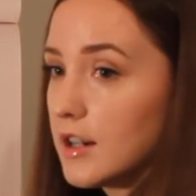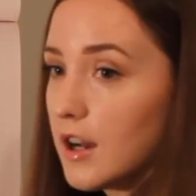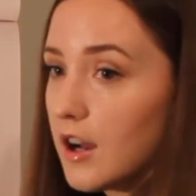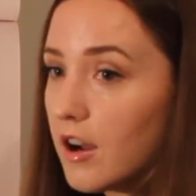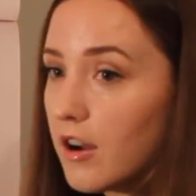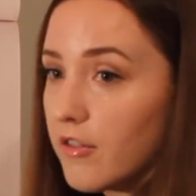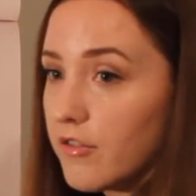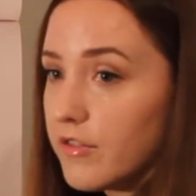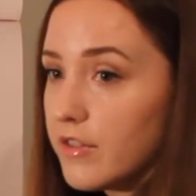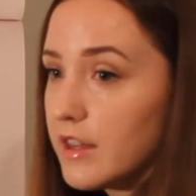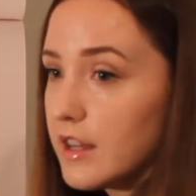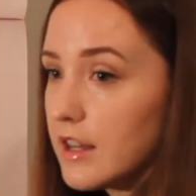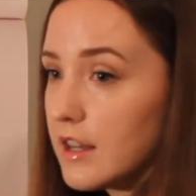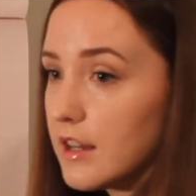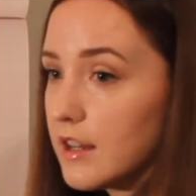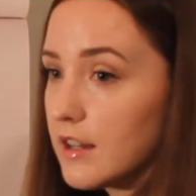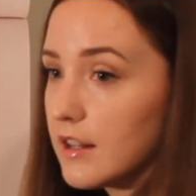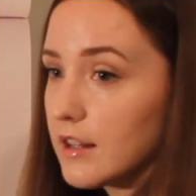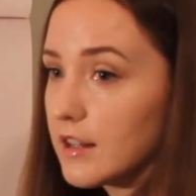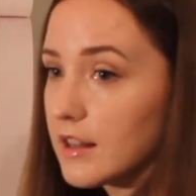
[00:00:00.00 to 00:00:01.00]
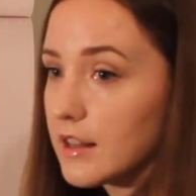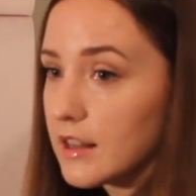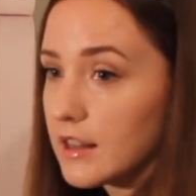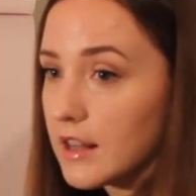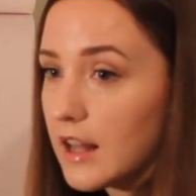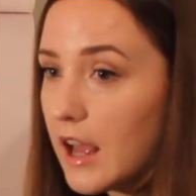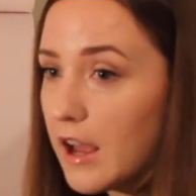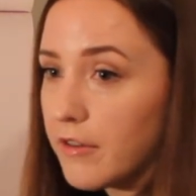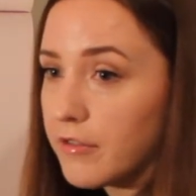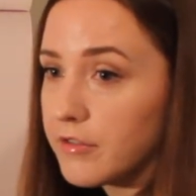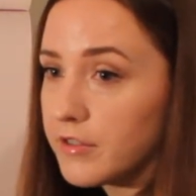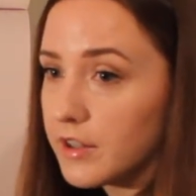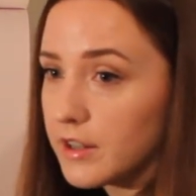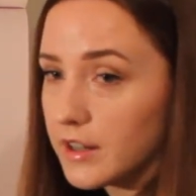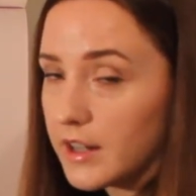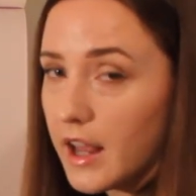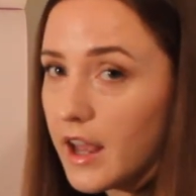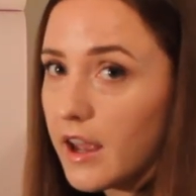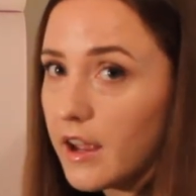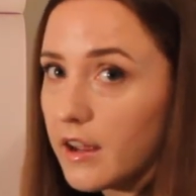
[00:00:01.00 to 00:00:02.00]
of the left
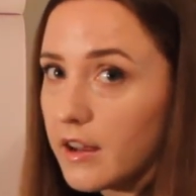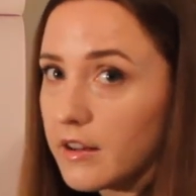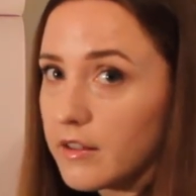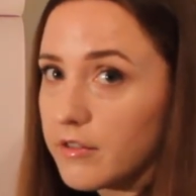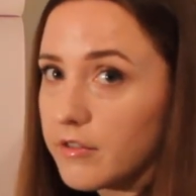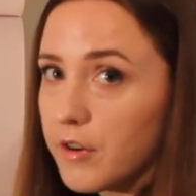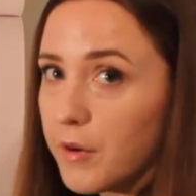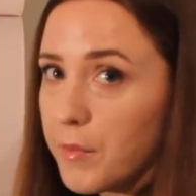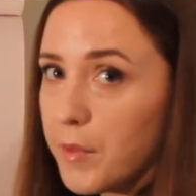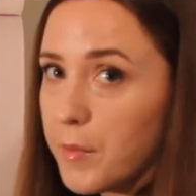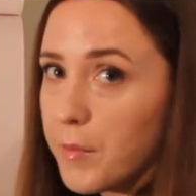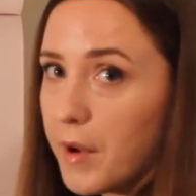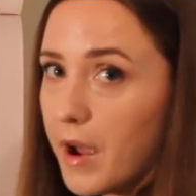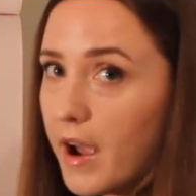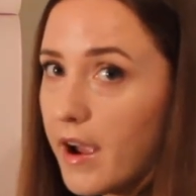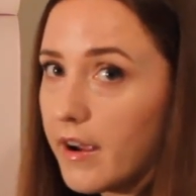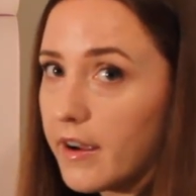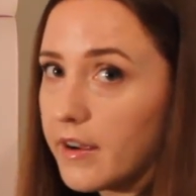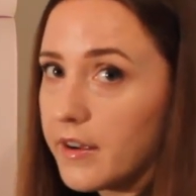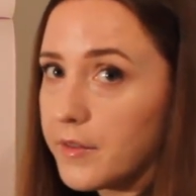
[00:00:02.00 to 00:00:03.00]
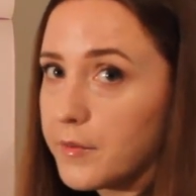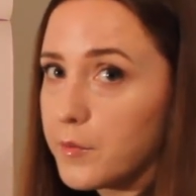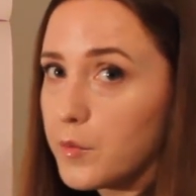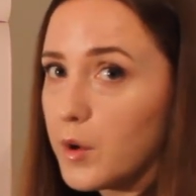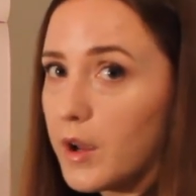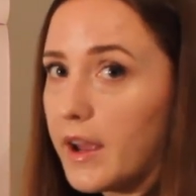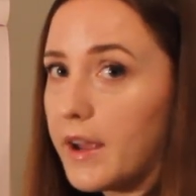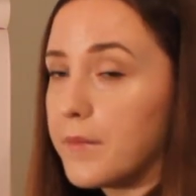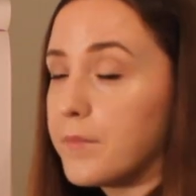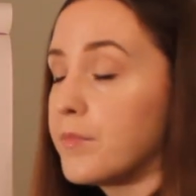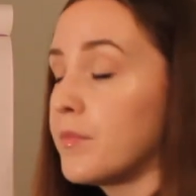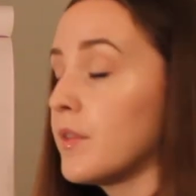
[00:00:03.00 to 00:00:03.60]
leg from the back. Okay,